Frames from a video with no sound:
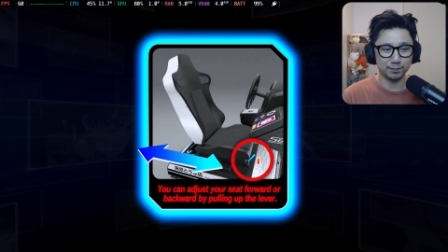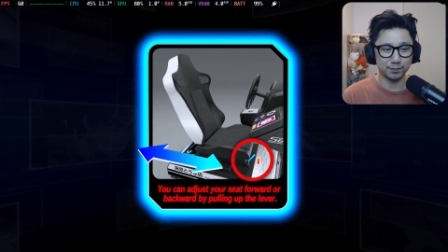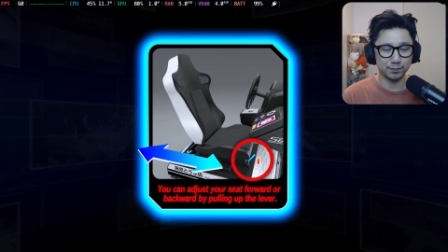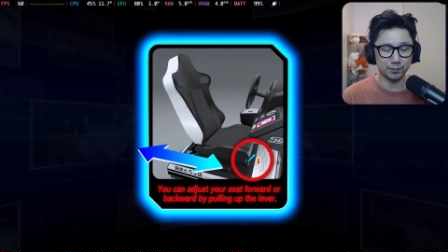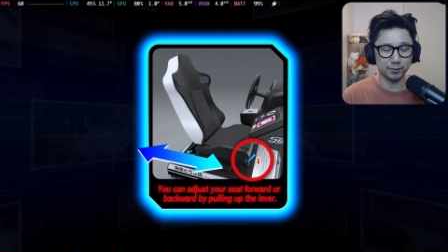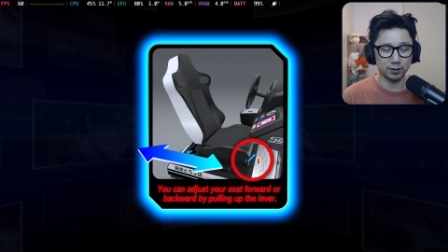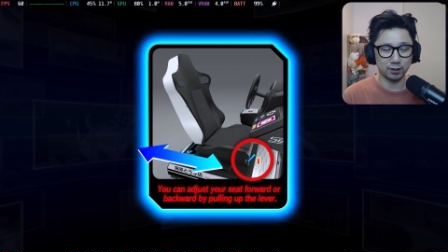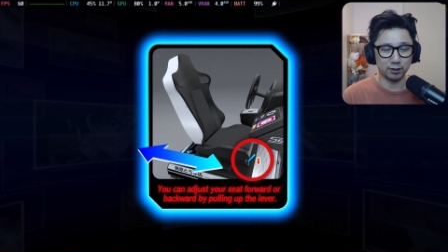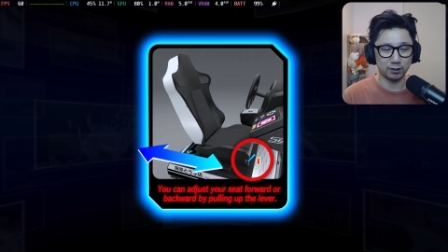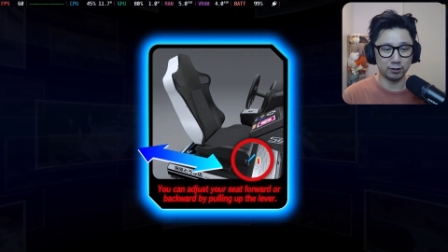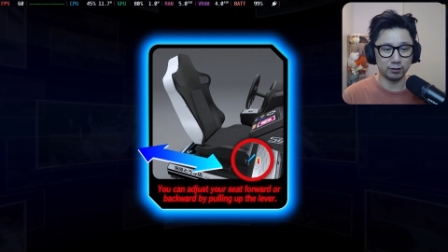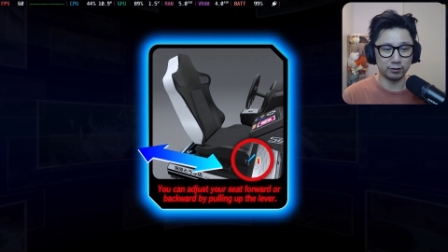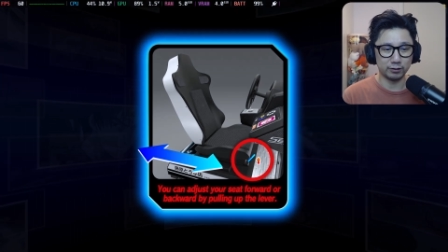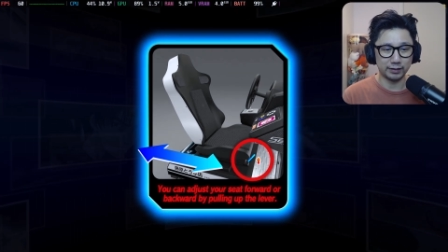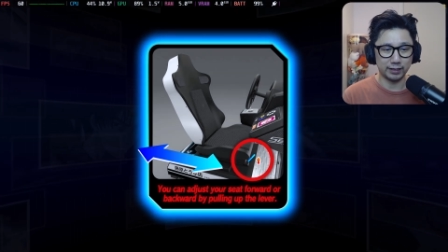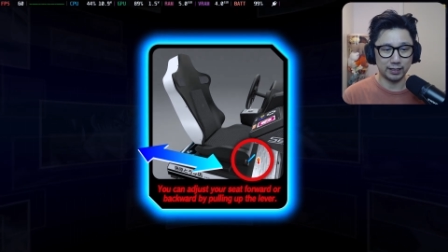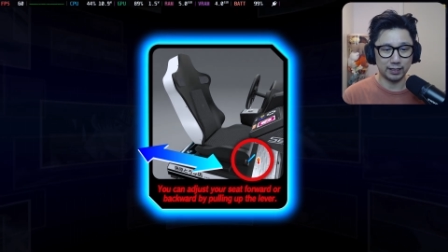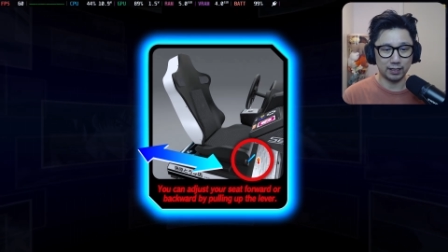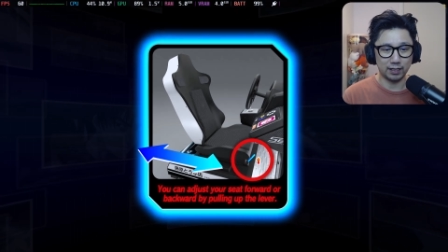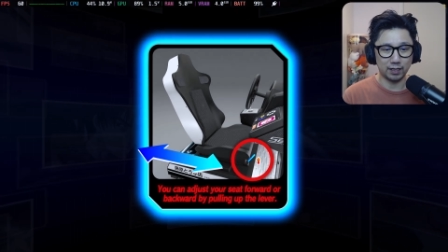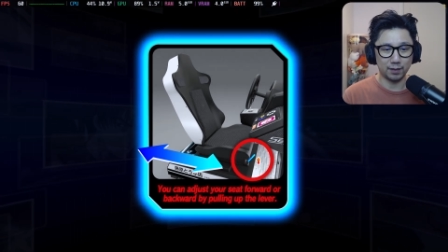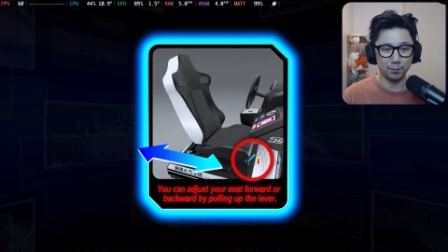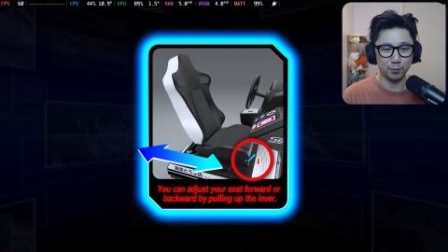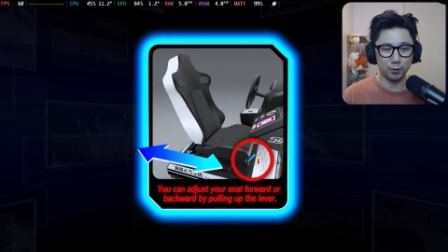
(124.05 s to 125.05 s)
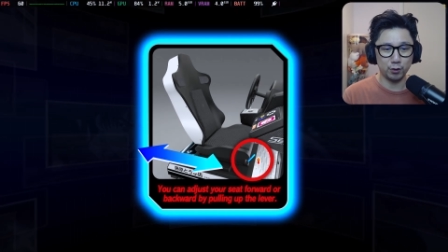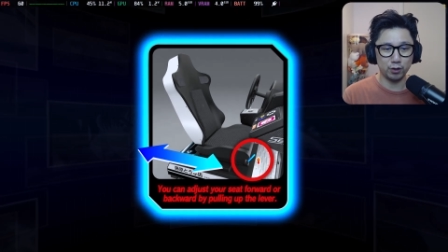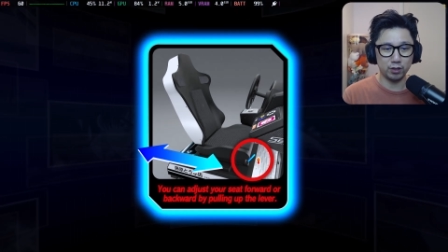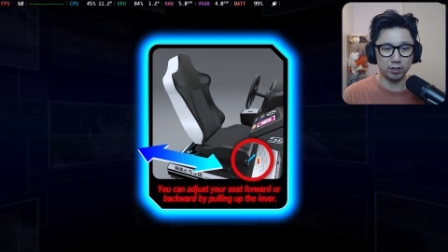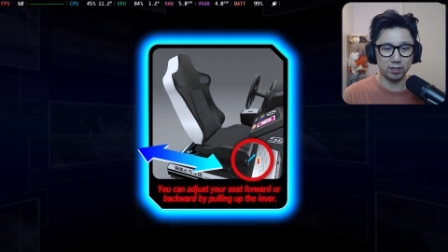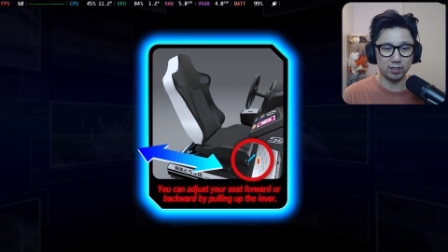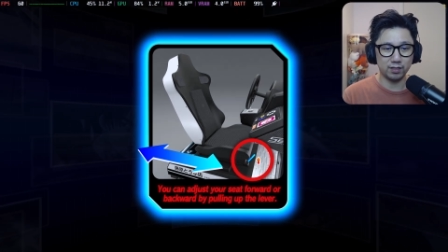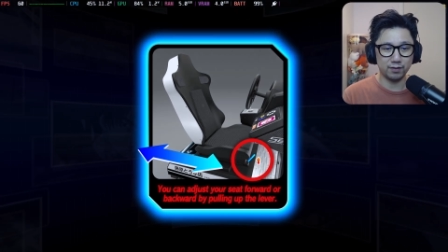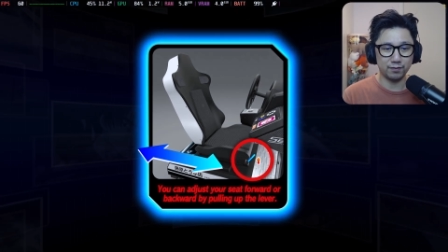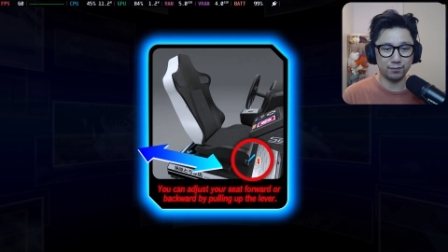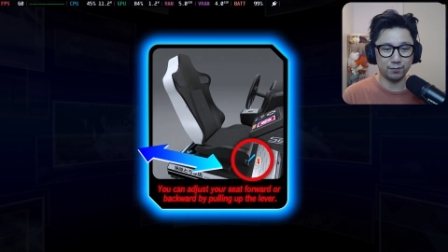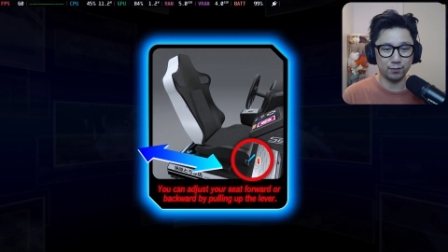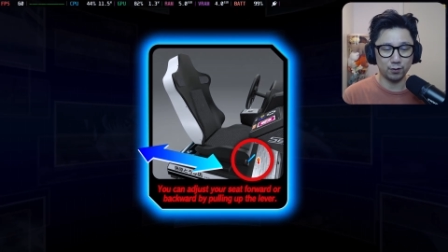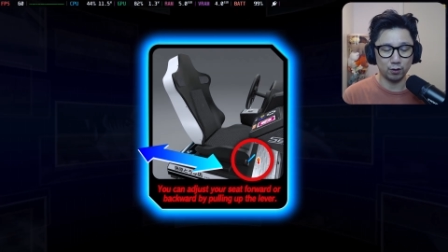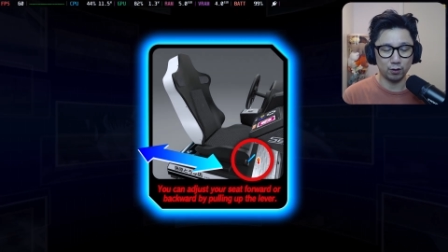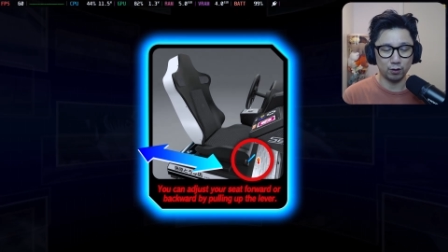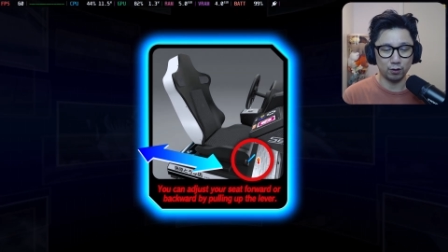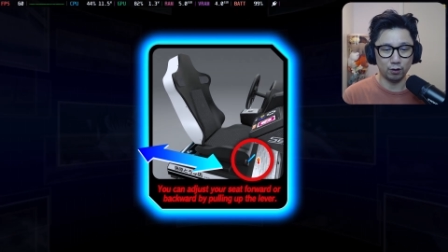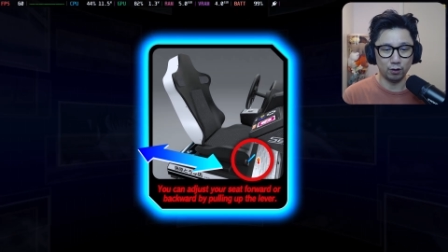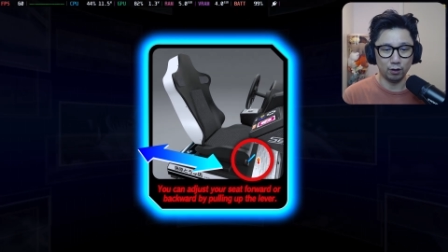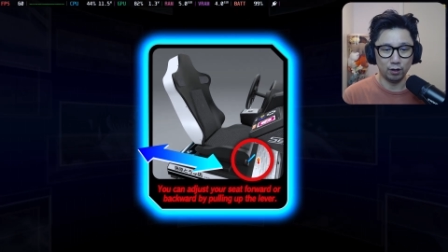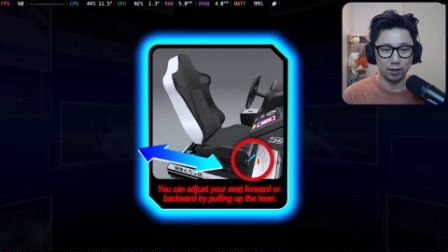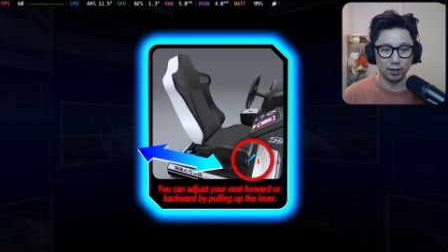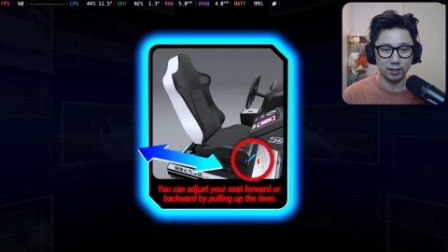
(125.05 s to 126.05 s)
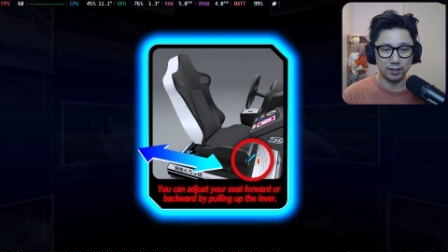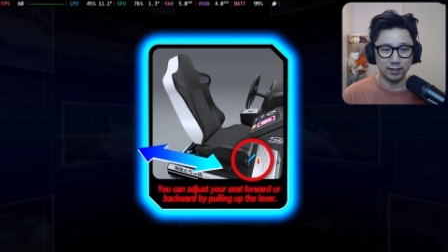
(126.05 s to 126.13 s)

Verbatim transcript: So yeah, I muted it for